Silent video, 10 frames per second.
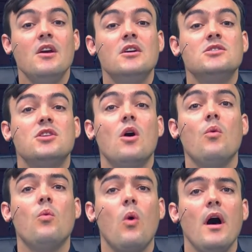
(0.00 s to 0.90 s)
So
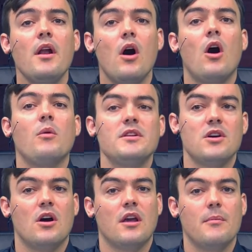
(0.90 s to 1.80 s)
what are we
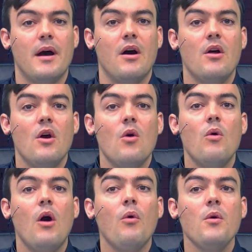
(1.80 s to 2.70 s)
talking about?
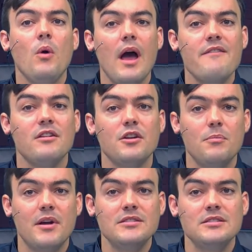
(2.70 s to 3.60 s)
Well, I have a
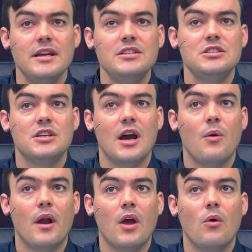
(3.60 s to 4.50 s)
little presentation here I
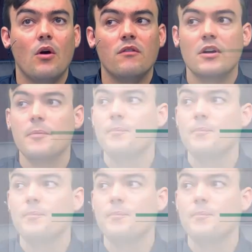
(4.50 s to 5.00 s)
want to go over,